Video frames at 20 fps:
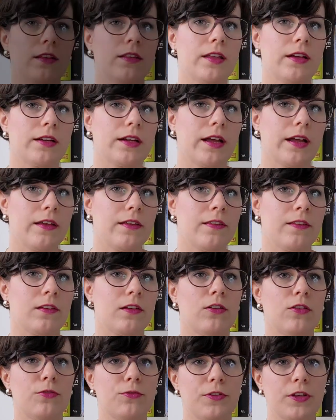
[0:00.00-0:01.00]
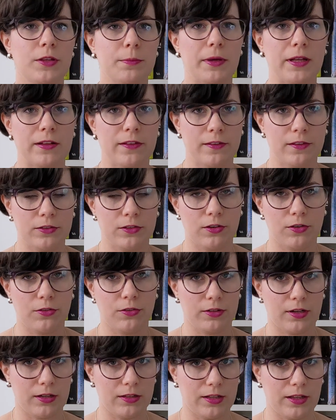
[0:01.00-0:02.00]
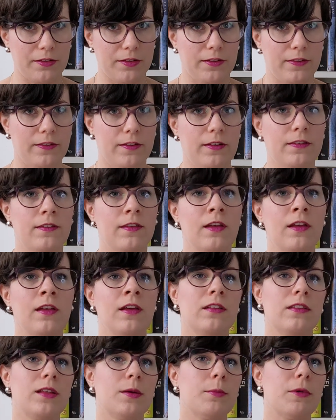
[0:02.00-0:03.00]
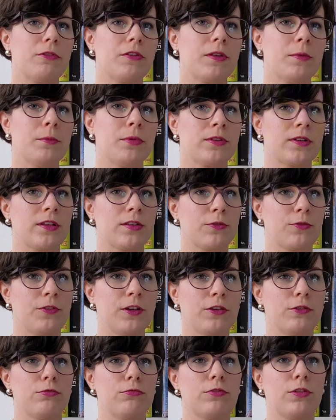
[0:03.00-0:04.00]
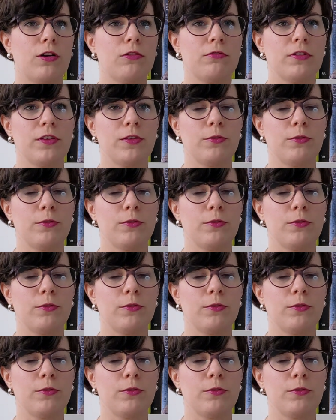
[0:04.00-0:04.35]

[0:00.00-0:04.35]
In the case of in-person color analysis, the most important thing to know